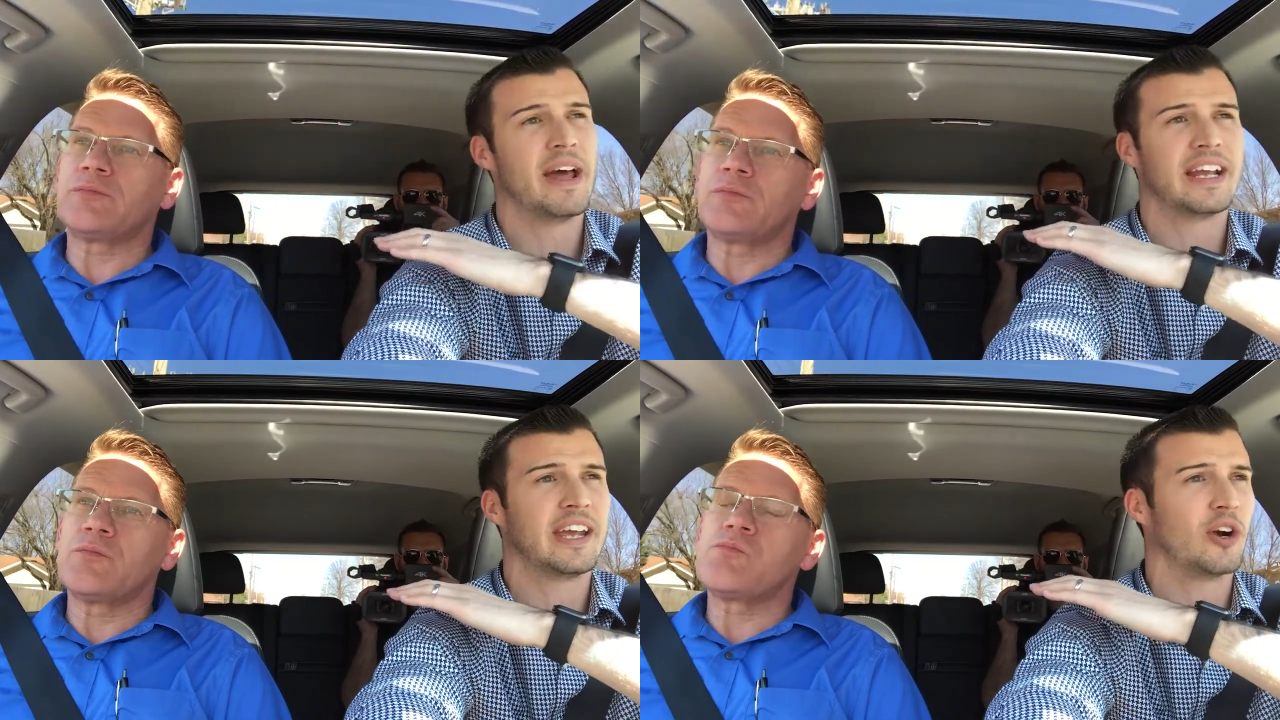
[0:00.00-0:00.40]

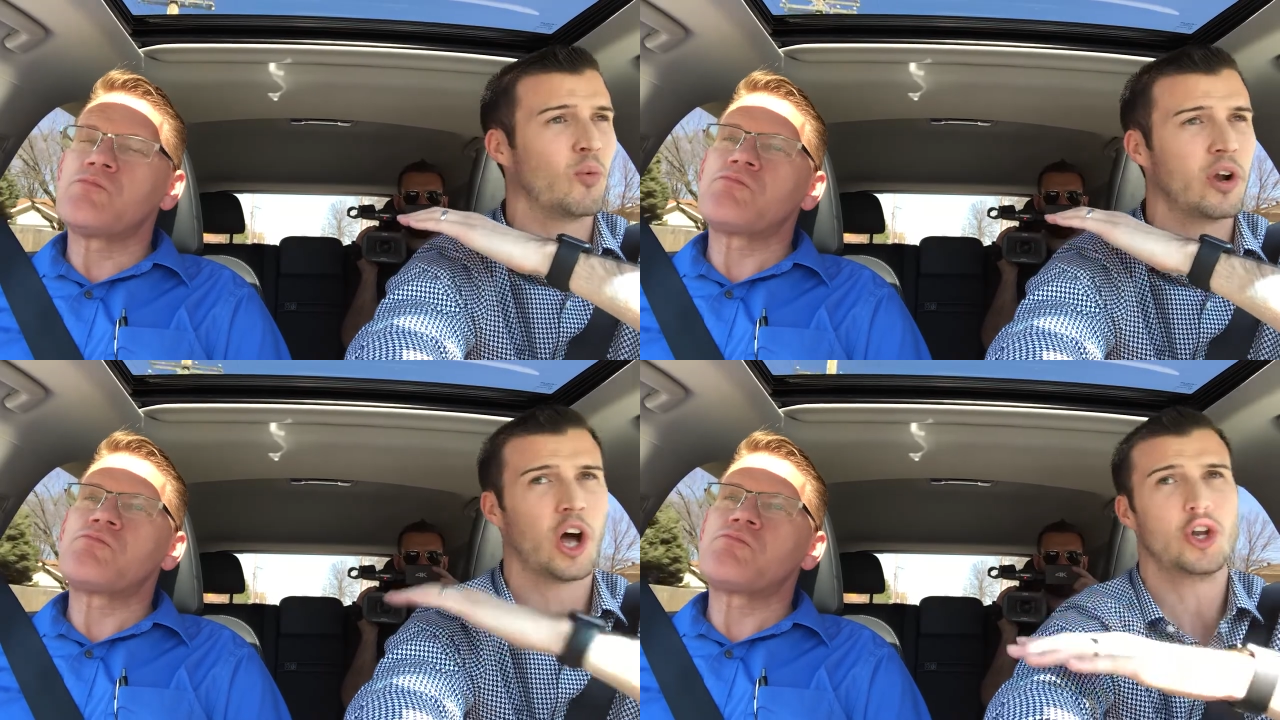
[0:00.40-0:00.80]

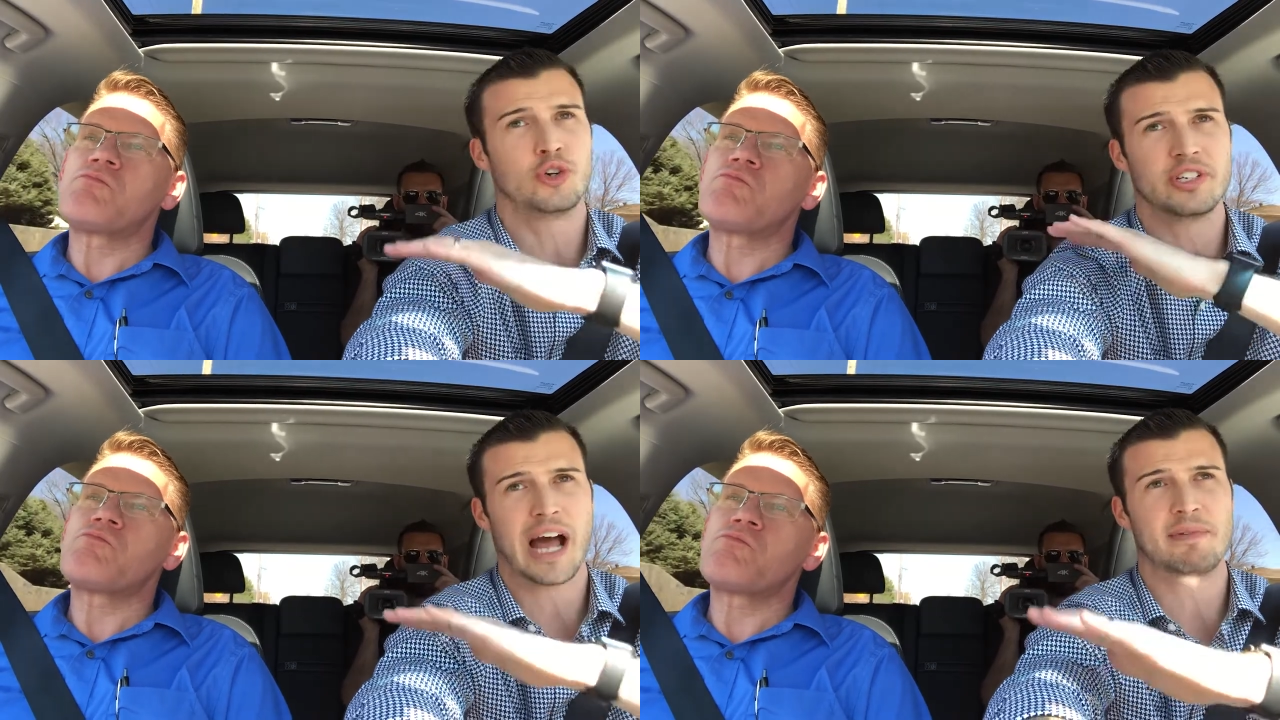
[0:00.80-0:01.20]
Speaker 1: Medicare one
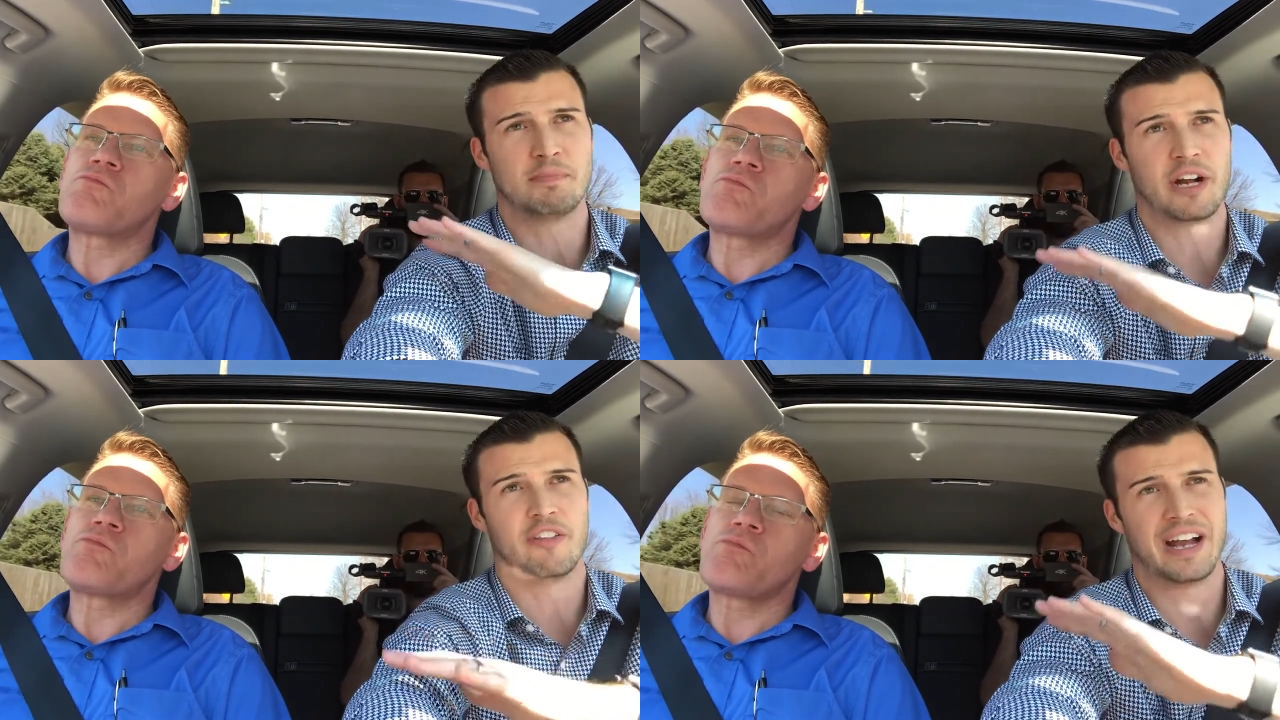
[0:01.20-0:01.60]
hundred
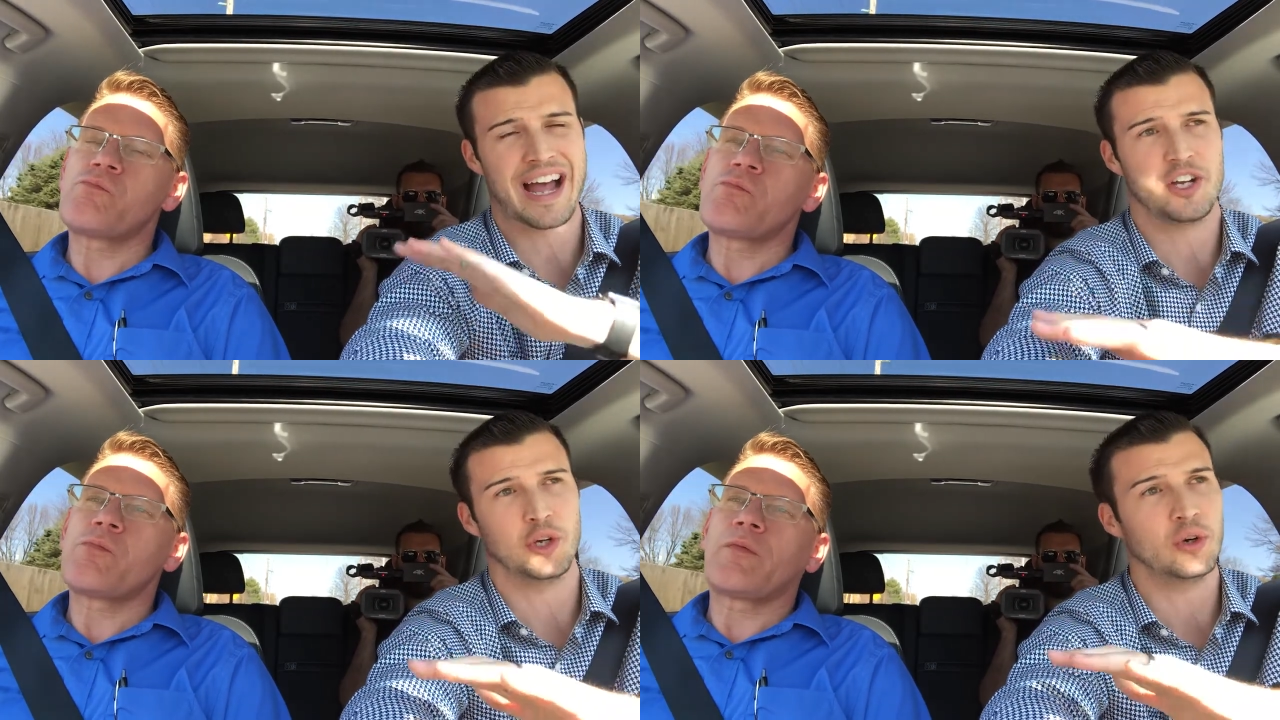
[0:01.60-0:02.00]
times better than
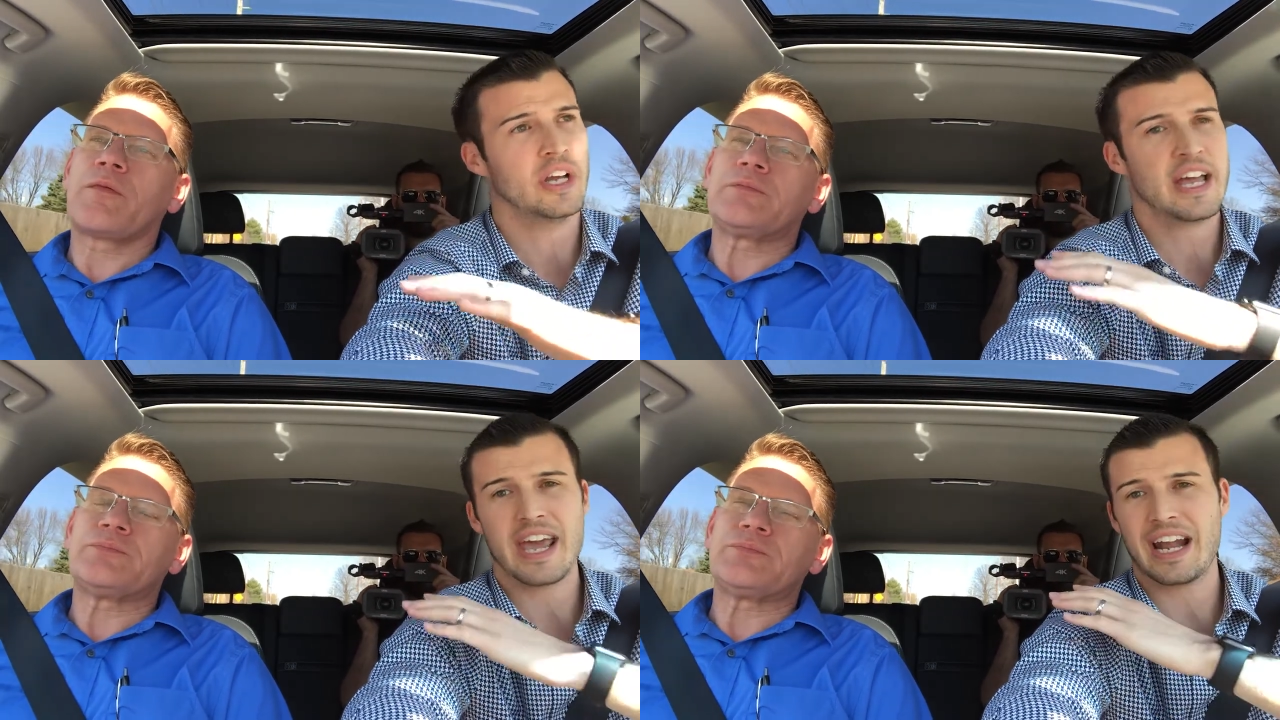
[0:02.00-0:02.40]
I do.
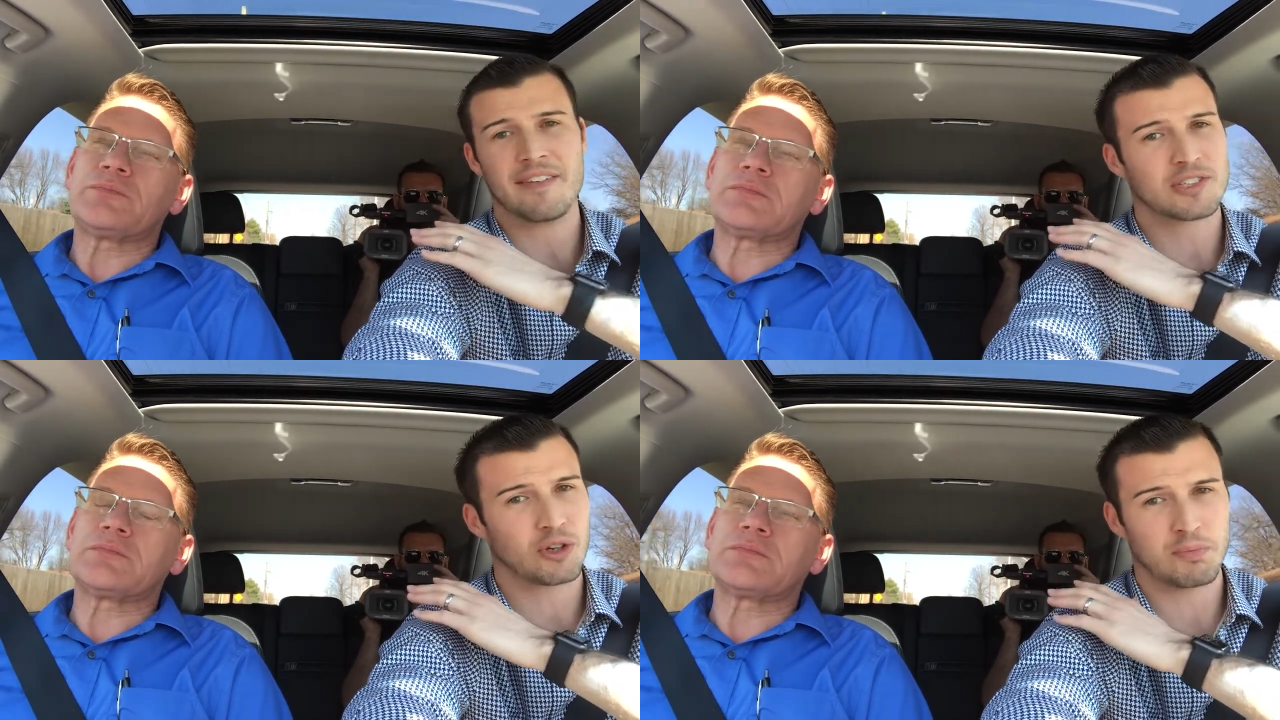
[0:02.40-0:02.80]
And
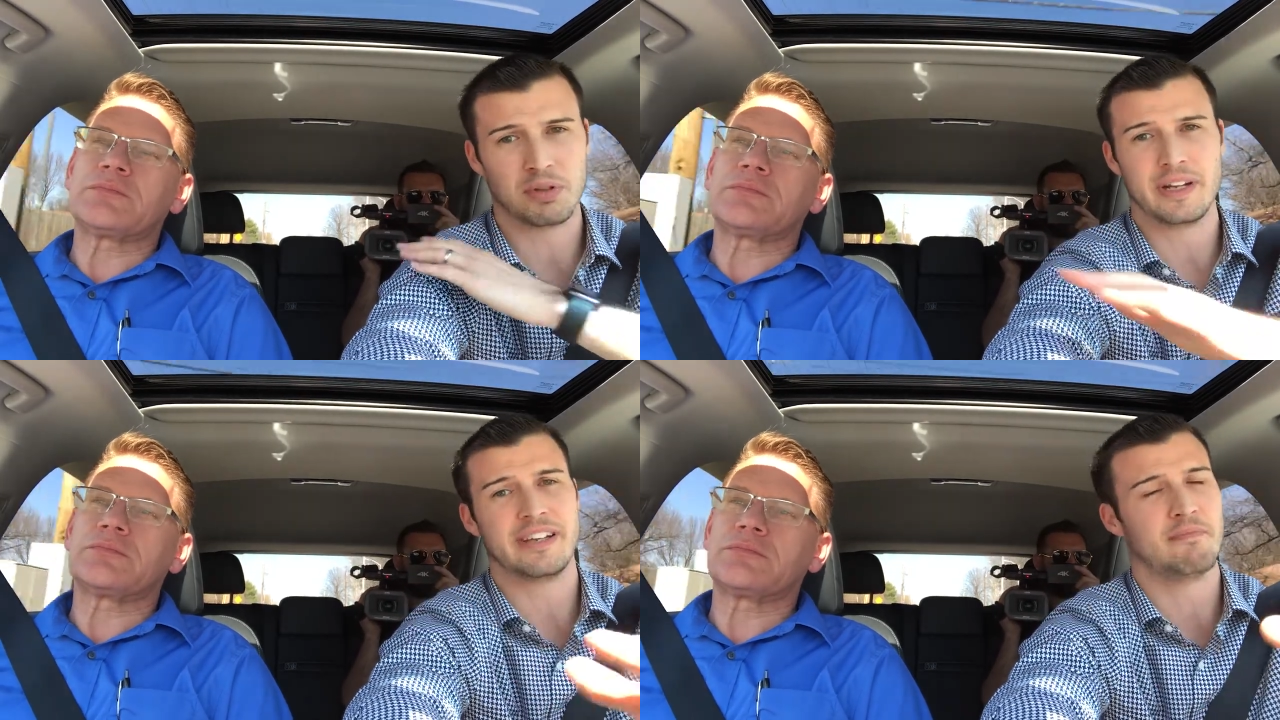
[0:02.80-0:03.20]
I've sold plenty